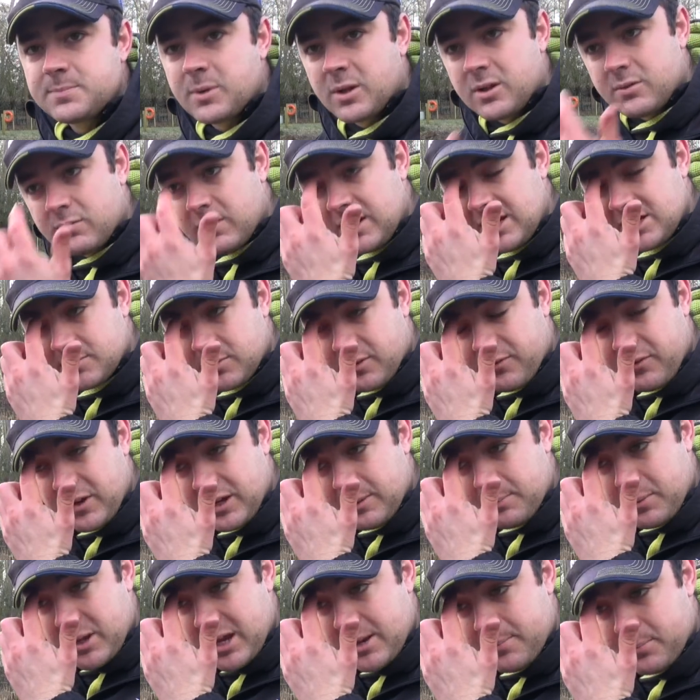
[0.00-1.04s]
But the reason I
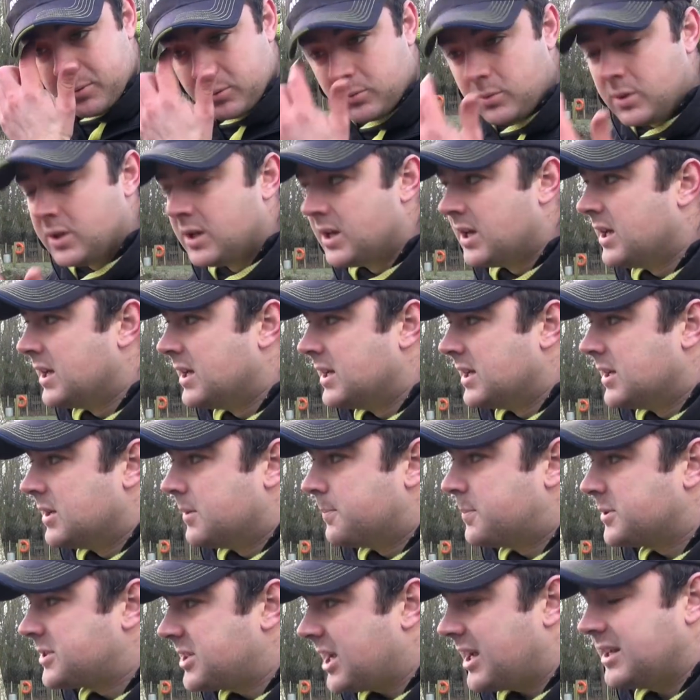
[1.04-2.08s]
think people
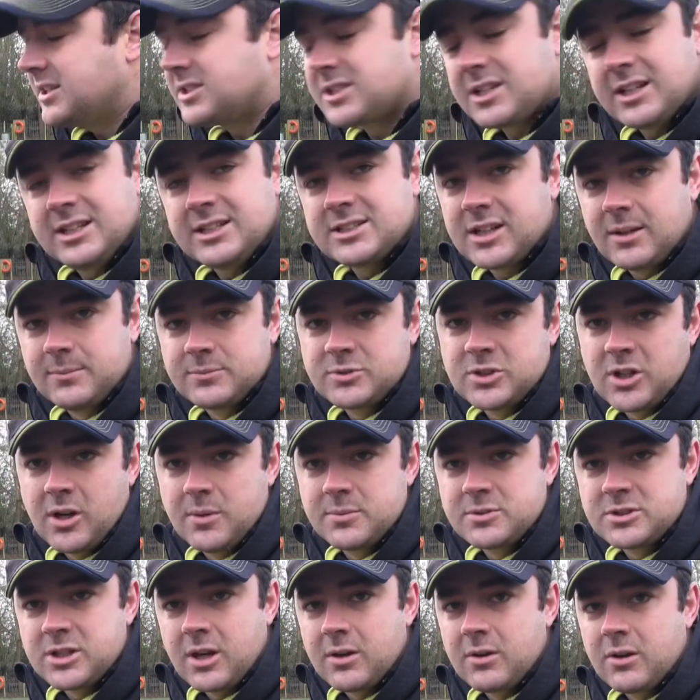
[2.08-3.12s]
potentially
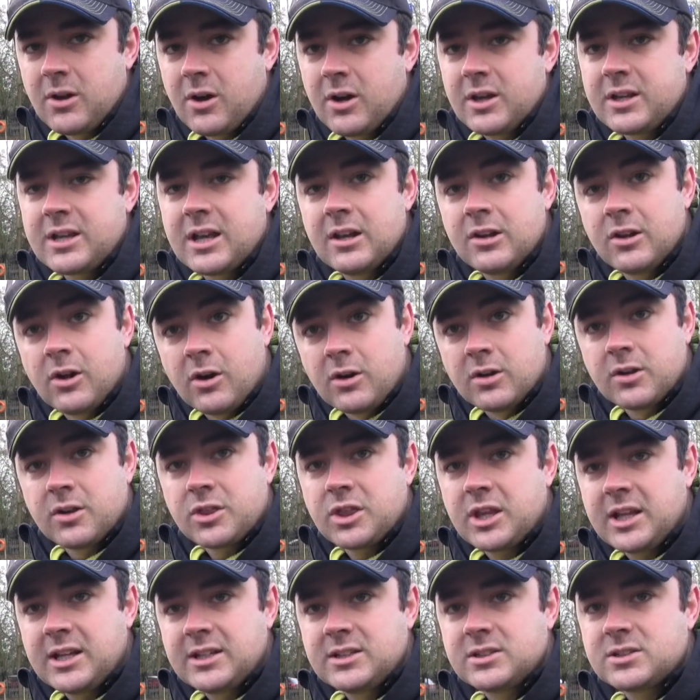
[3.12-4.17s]
sometimes don't like it, a lot
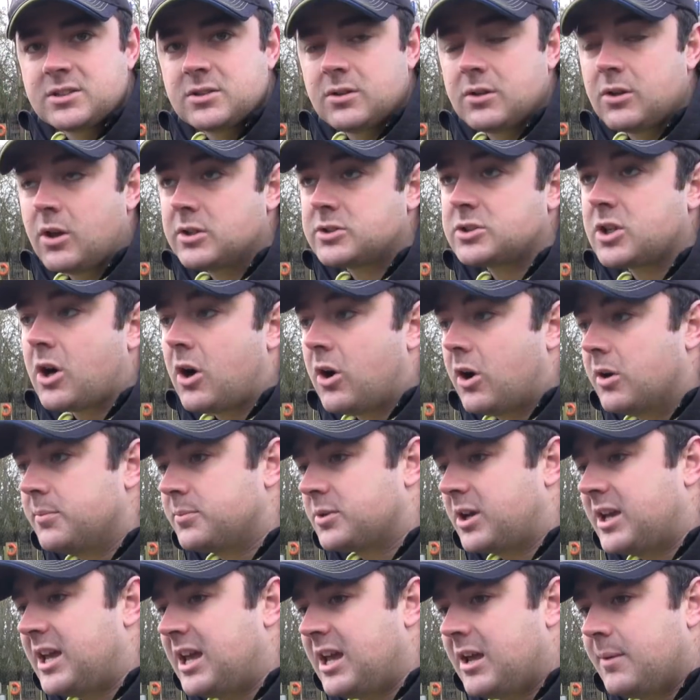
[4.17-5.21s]
of times
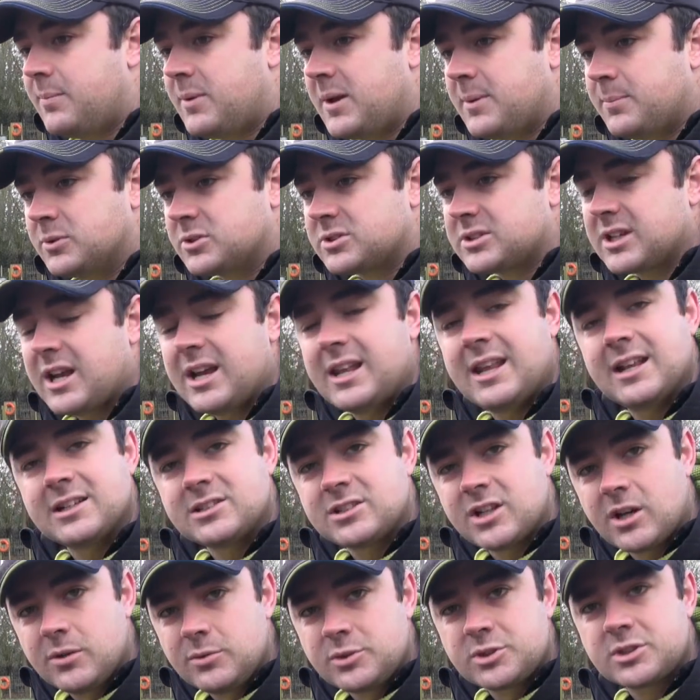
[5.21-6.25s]
I hear people say there's
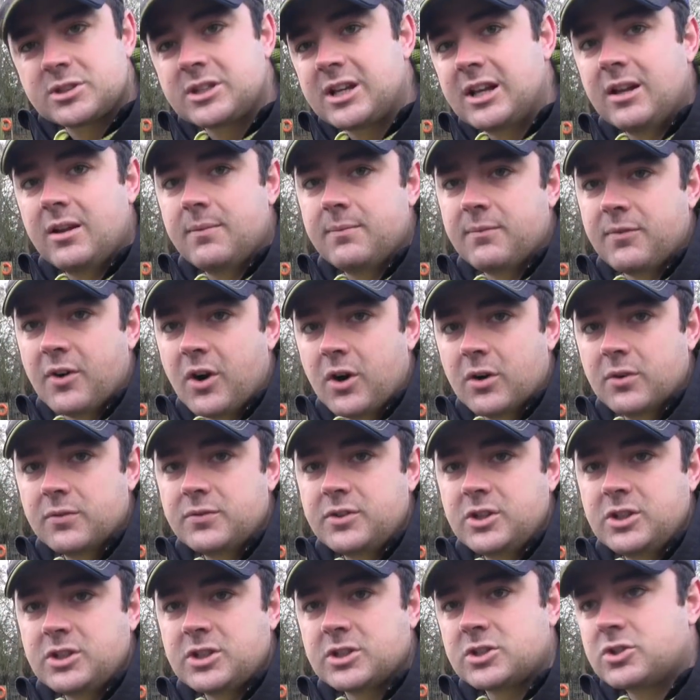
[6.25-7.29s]
no skill
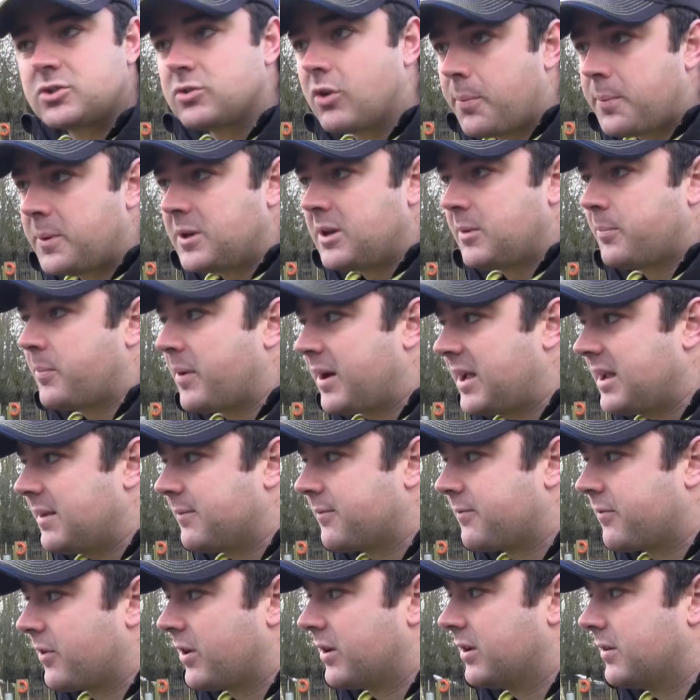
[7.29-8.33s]
involved, you're just dropping your bait in
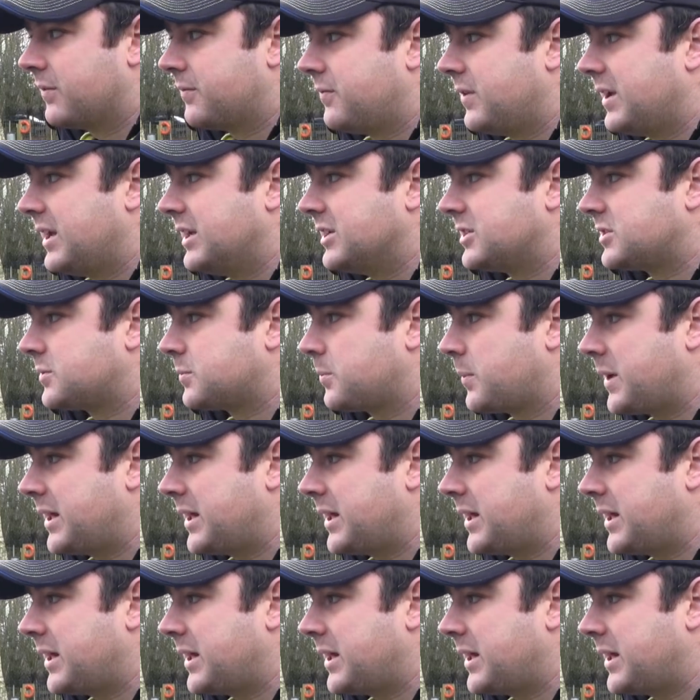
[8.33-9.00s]
front of fish.